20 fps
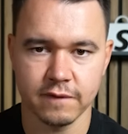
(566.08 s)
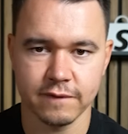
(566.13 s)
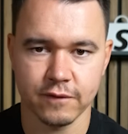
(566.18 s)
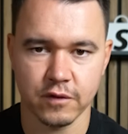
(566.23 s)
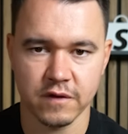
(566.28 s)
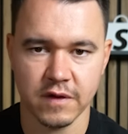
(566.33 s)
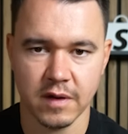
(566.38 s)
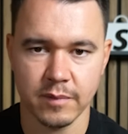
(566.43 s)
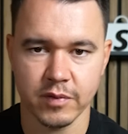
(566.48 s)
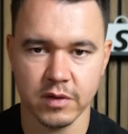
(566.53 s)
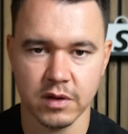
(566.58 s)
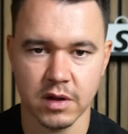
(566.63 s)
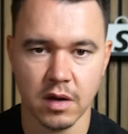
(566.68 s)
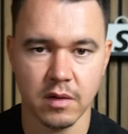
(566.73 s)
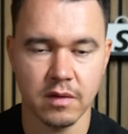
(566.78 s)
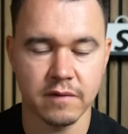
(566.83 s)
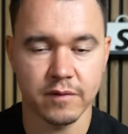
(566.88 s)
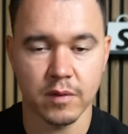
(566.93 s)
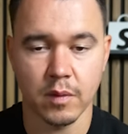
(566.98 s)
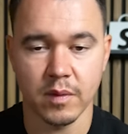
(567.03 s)
for example, now
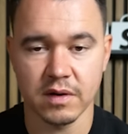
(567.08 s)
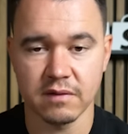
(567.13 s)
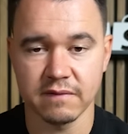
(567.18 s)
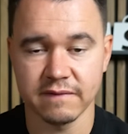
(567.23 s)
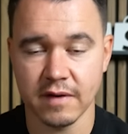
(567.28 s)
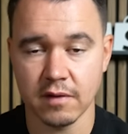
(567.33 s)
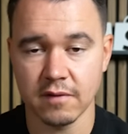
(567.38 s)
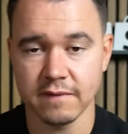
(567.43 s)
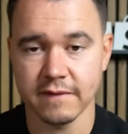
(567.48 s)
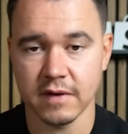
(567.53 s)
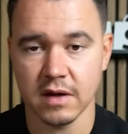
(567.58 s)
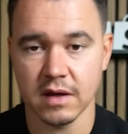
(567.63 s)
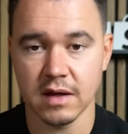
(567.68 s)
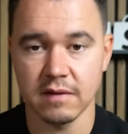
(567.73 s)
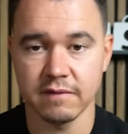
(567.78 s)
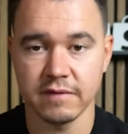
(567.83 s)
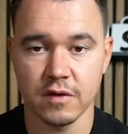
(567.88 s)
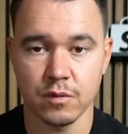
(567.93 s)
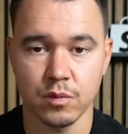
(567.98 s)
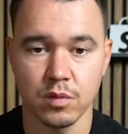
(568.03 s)
if we want to verify
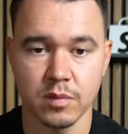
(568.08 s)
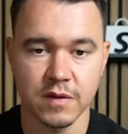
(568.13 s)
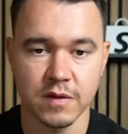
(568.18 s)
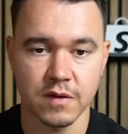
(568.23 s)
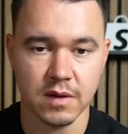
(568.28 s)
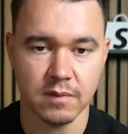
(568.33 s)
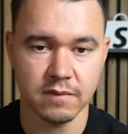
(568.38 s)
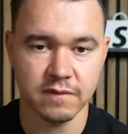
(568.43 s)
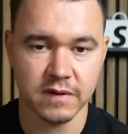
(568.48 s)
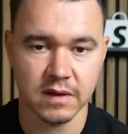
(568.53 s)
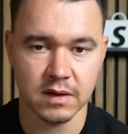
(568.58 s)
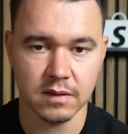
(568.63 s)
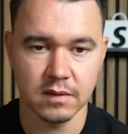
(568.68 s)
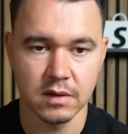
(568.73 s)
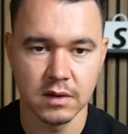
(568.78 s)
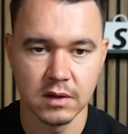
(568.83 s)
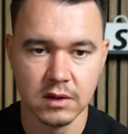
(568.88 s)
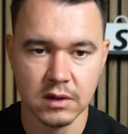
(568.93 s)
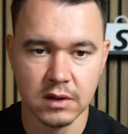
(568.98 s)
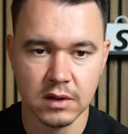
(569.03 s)
if this something,
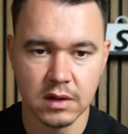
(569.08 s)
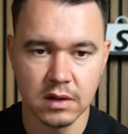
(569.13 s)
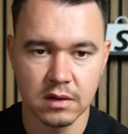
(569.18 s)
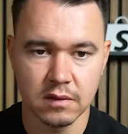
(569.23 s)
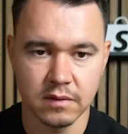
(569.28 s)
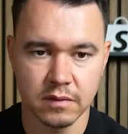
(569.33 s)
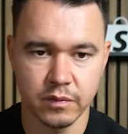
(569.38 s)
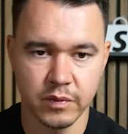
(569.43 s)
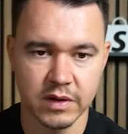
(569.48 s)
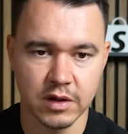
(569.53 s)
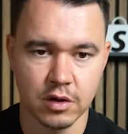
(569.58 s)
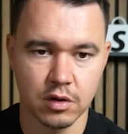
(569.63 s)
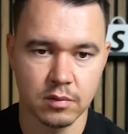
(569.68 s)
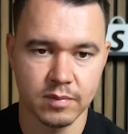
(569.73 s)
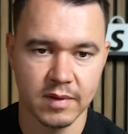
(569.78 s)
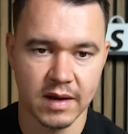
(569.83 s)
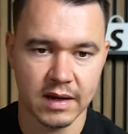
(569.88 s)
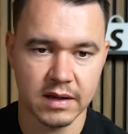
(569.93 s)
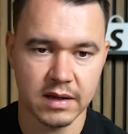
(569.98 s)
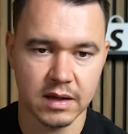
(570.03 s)
we go
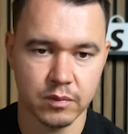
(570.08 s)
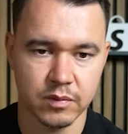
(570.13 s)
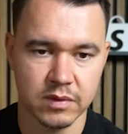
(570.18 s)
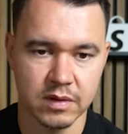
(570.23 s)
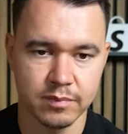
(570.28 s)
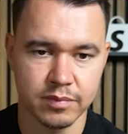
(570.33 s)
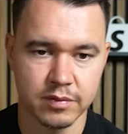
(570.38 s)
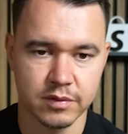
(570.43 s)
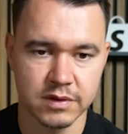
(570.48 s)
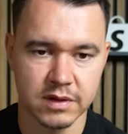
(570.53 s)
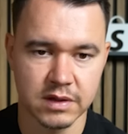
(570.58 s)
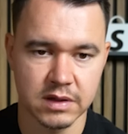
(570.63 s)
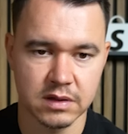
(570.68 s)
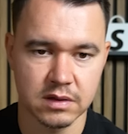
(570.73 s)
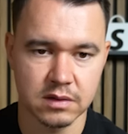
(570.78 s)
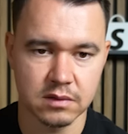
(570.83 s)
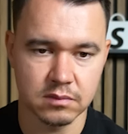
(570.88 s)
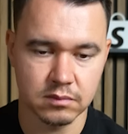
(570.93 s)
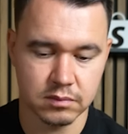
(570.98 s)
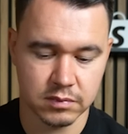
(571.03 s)
back and we put
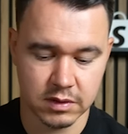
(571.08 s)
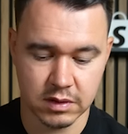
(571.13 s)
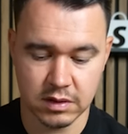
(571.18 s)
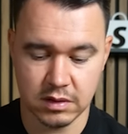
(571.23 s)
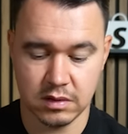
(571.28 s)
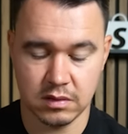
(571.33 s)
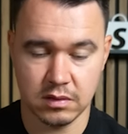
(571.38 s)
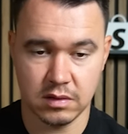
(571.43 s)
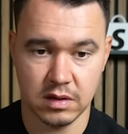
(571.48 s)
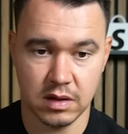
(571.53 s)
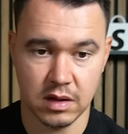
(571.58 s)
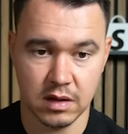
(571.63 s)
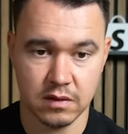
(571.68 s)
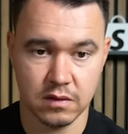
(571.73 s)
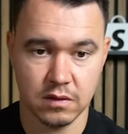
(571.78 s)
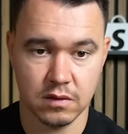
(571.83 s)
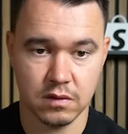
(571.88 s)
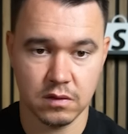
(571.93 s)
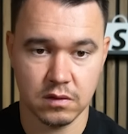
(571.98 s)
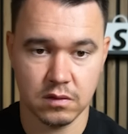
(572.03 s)
in
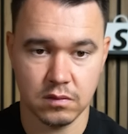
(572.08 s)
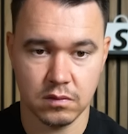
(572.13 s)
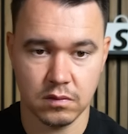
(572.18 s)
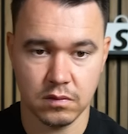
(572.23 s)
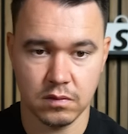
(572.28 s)
kids